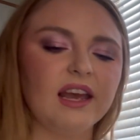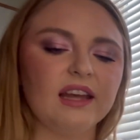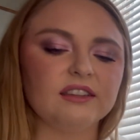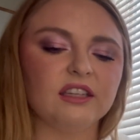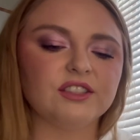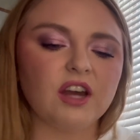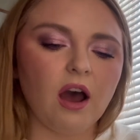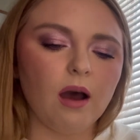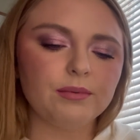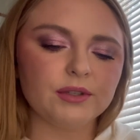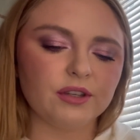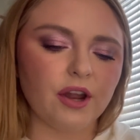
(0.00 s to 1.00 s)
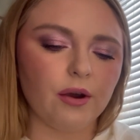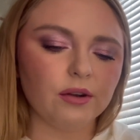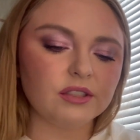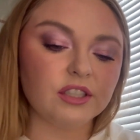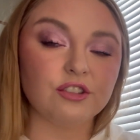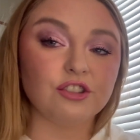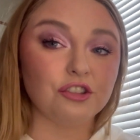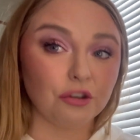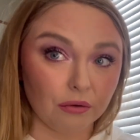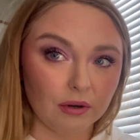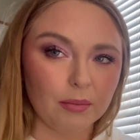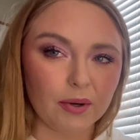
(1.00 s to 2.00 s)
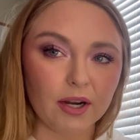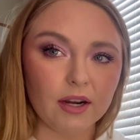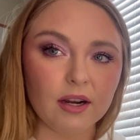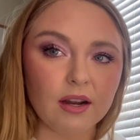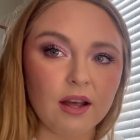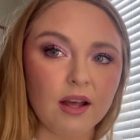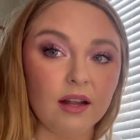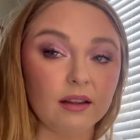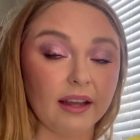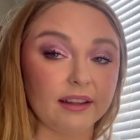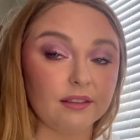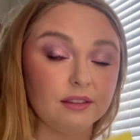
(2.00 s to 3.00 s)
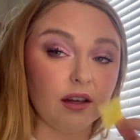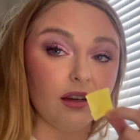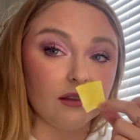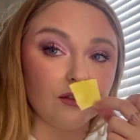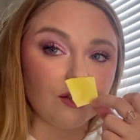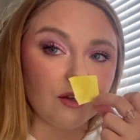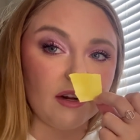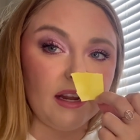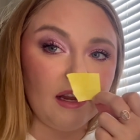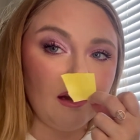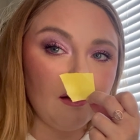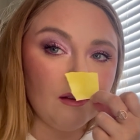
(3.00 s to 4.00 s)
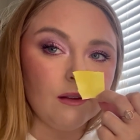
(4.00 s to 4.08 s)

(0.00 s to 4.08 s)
the top note is juniper, like the tree,